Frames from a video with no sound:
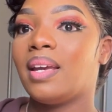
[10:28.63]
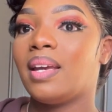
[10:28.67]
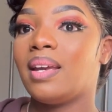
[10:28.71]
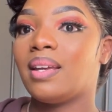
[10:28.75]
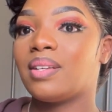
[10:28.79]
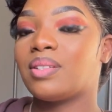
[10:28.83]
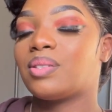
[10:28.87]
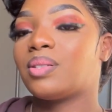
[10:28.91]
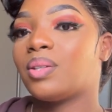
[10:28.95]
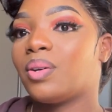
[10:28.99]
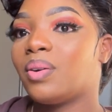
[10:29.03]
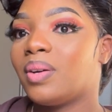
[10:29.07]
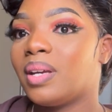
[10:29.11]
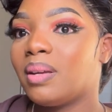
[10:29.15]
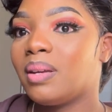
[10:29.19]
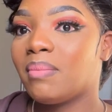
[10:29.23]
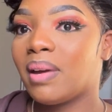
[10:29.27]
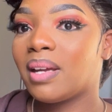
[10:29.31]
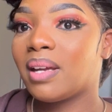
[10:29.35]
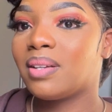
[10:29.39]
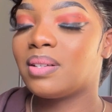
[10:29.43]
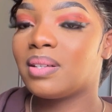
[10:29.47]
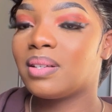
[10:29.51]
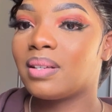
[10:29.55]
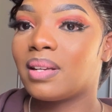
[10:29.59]
So
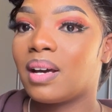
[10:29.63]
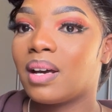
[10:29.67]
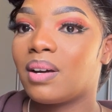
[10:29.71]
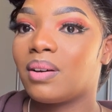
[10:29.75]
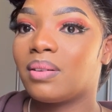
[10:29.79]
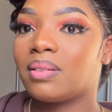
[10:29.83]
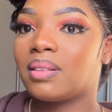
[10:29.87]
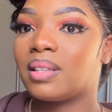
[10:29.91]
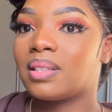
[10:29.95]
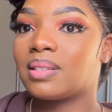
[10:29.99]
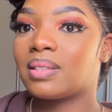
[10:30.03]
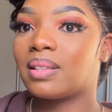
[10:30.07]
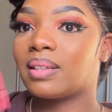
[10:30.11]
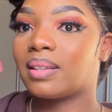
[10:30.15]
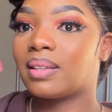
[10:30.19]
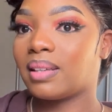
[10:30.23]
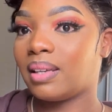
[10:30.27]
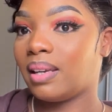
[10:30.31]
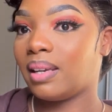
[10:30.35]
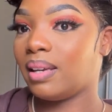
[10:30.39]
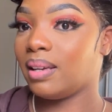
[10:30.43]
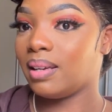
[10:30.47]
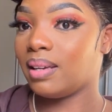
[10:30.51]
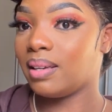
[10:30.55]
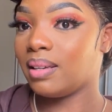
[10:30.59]
imagine now there's a
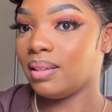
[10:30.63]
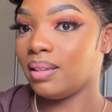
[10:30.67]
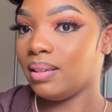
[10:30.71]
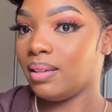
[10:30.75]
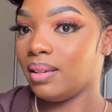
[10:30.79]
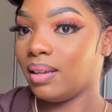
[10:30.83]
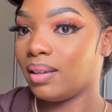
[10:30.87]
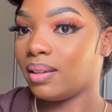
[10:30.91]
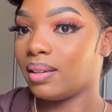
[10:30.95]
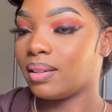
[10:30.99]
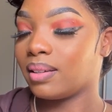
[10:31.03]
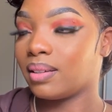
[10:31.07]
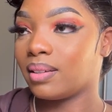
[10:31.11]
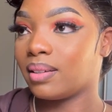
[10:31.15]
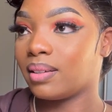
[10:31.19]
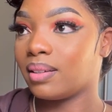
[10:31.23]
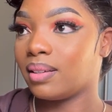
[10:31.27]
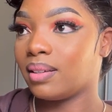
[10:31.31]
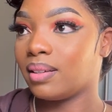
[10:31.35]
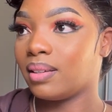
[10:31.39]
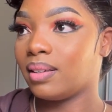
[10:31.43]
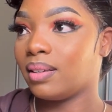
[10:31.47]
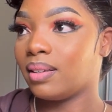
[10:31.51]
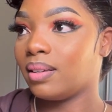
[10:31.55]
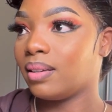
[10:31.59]
kid
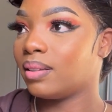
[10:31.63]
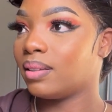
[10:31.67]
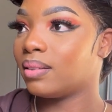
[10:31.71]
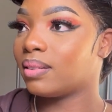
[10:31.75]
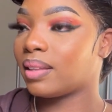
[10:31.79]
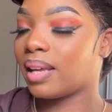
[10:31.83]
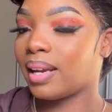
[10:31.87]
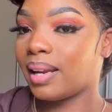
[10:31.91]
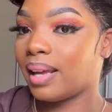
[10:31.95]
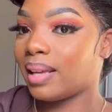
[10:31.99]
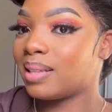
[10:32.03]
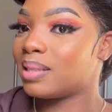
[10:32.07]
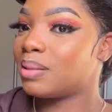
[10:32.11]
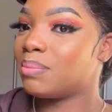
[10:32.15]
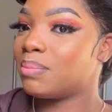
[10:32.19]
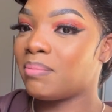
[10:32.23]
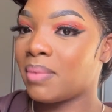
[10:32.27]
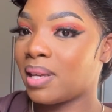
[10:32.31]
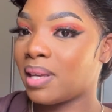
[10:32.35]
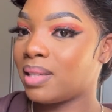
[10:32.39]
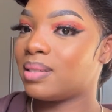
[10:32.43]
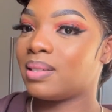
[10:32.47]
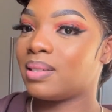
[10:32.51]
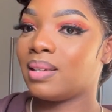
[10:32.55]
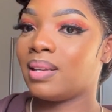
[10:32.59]
that has
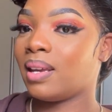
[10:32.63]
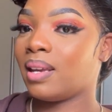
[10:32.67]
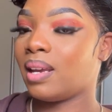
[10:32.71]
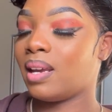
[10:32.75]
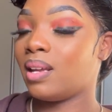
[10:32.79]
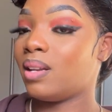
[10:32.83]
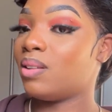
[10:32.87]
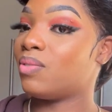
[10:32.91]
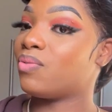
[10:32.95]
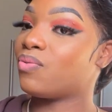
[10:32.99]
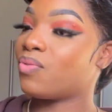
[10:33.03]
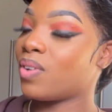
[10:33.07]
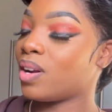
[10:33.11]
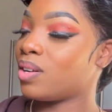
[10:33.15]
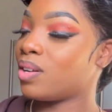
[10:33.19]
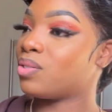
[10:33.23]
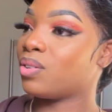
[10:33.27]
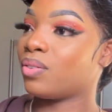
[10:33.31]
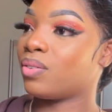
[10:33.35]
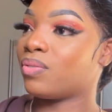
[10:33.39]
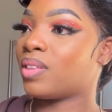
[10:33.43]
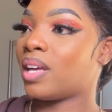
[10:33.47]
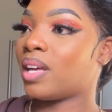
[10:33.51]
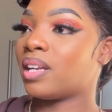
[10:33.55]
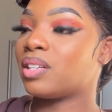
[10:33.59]
messy hair in front
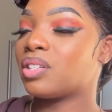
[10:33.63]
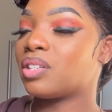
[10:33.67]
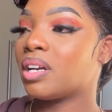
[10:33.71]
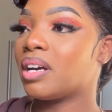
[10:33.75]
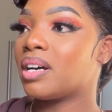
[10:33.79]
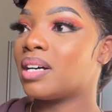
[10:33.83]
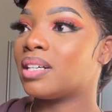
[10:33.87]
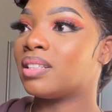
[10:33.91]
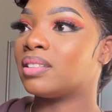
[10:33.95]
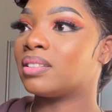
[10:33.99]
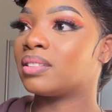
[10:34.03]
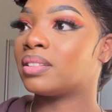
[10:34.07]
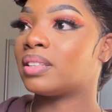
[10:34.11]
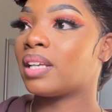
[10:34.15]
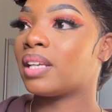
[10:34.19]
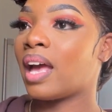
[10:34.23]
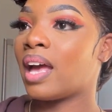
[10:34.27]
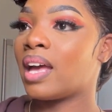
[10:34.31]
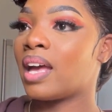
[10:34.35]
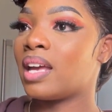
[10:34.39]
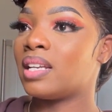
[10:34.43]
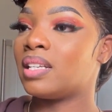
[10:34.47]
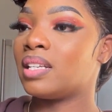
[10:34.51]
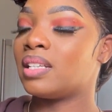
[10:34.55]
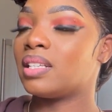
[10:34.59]
of that child,
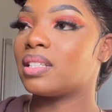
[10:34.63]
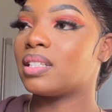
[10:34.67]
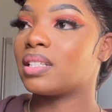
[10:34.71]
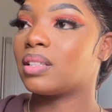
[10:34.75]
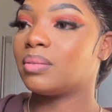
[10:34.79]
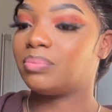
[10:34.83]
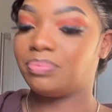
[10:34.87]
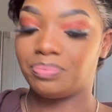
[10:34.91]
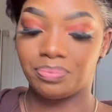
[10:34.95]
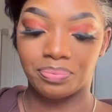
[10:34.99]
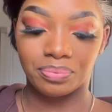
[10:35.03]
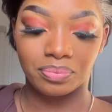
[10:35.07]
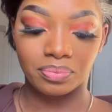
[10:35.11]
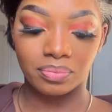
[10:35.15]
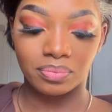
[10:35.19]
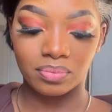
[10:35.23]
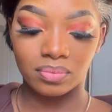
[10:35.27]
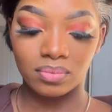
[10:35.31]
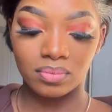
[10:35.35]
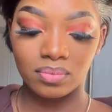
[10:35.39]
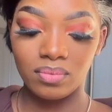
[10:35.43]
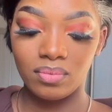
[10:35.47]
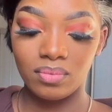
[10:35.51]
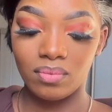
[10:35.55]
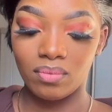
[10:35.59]
and
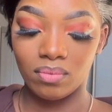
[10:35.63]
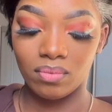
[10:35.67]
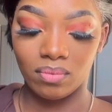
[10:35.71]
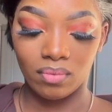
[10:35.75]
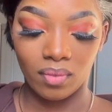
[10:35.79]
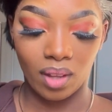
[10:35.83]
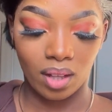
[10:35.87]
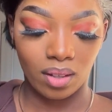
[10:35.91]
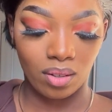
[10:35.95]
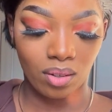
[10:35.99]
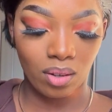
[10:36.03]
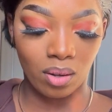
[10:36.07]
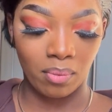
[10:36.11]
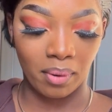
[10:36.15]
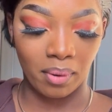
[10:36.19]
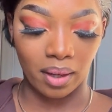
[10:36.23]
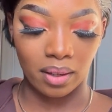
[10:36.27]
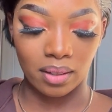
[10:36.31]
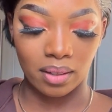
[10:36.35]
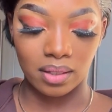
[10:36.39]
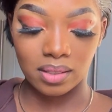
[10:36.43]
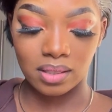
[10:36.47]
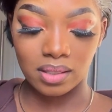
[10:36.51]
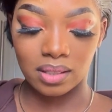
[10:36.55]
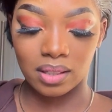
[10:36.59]
oh my
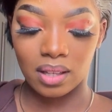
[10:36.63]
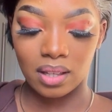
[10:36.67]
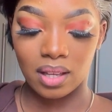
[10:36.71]
goodness,